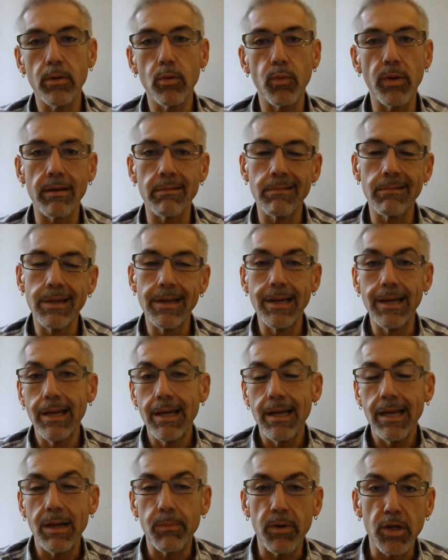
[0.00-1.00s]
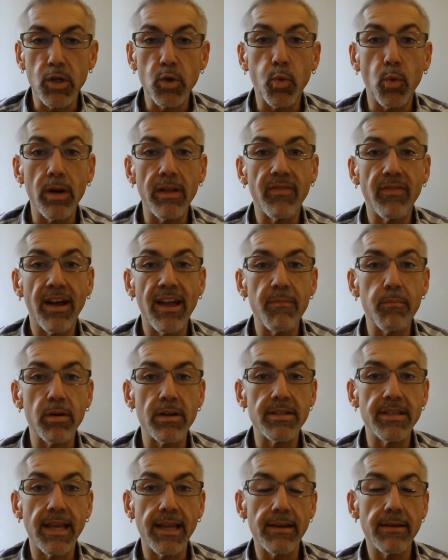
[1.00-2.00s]
when about
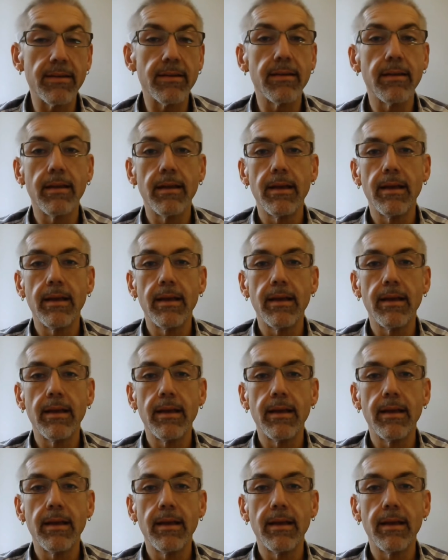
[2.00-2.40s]
25%,